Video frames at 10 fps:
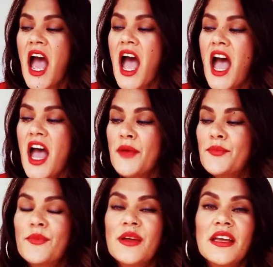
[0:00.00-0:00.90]

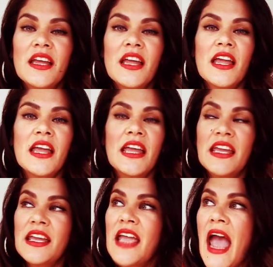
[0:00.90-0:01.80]
Um,
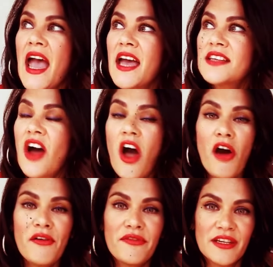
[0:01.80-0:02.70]
he had
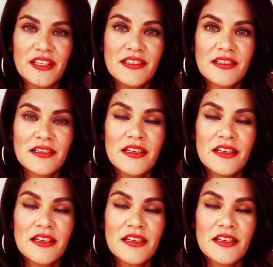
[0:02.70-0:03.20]
offered